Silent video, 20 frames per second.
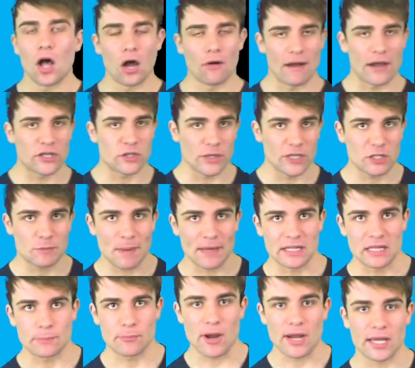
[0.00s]
All right, so
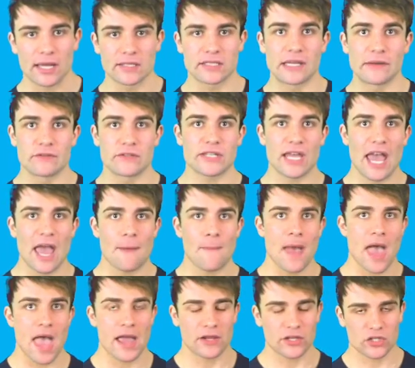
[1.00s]
expanding the brackets gives us
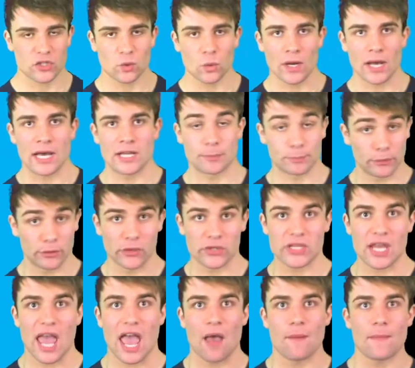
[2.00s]
mx squared
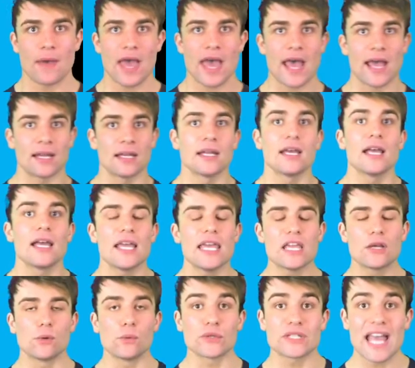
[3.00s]
plus mn
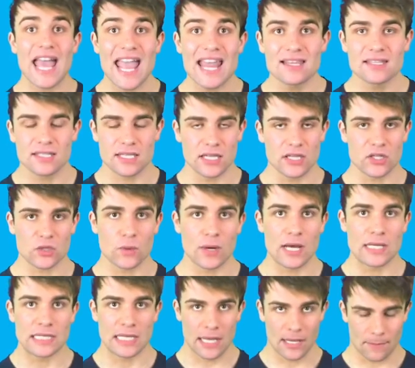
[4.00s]
equals nt
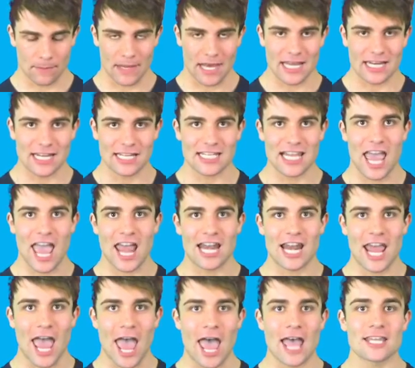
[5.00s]
squared minus
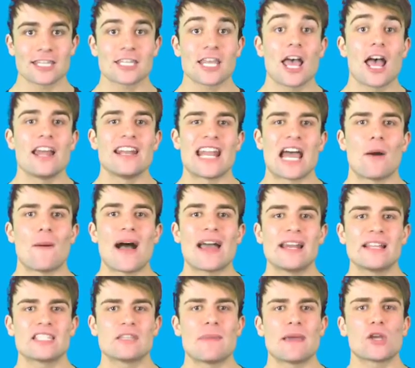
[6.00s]
ns. Now I
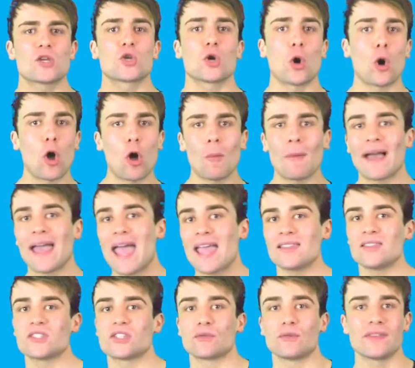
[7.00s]
need to make sure all my
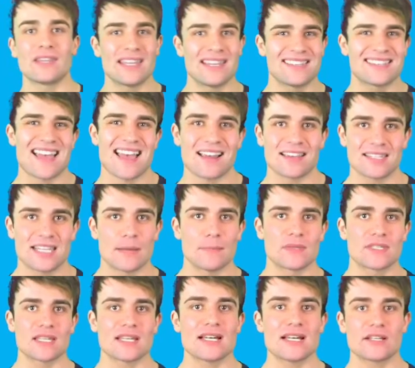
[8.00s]
n's are on the exact same
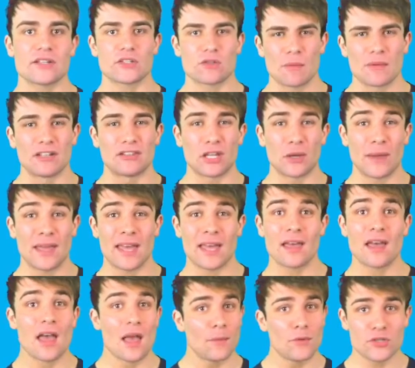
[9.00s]
side, so what I'm going to do
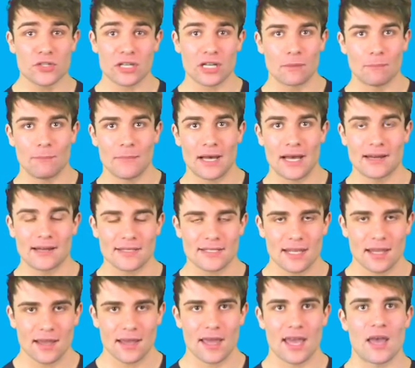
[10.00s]
here, I'm just going to
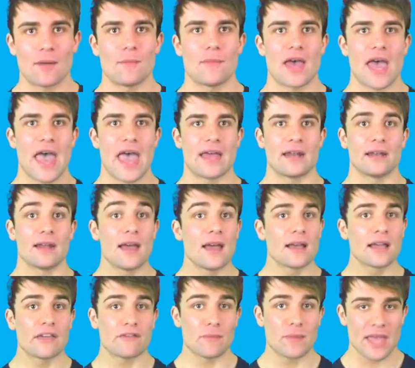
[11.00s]
minus mn,
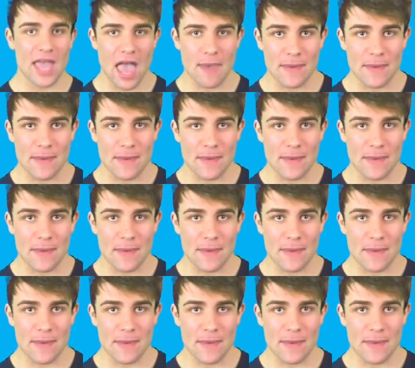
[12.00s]
giving me